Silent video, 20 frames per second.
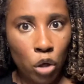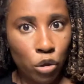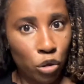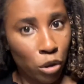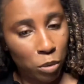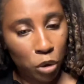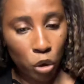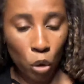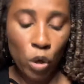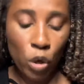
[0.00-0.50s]

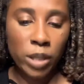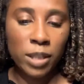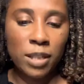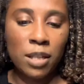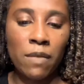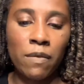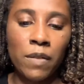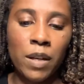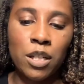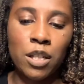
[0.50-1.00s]
Don't be throwing
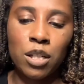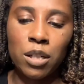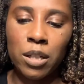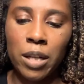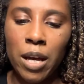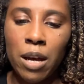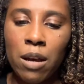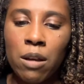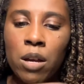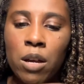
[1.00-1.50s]
stuff at you
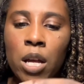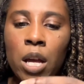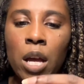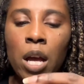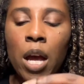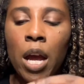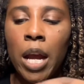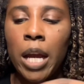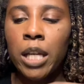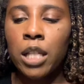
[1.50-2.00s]
now. All
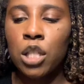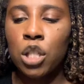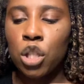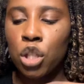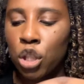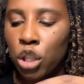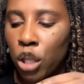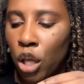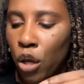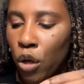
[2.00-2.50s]
right,
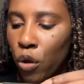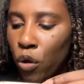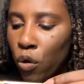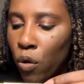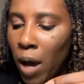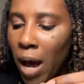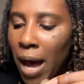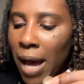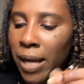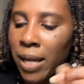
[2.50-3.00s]

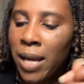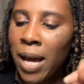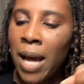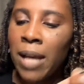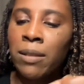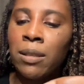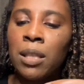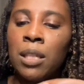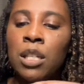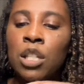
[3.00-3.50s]
so I
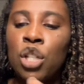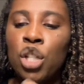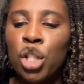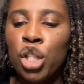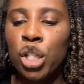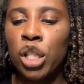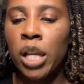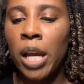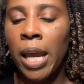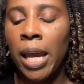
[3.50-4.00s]
got the
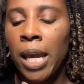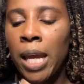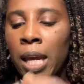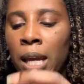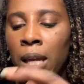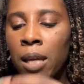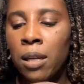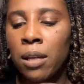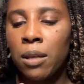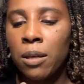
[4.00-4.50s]

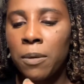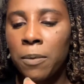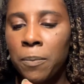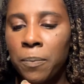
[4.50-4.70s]
shade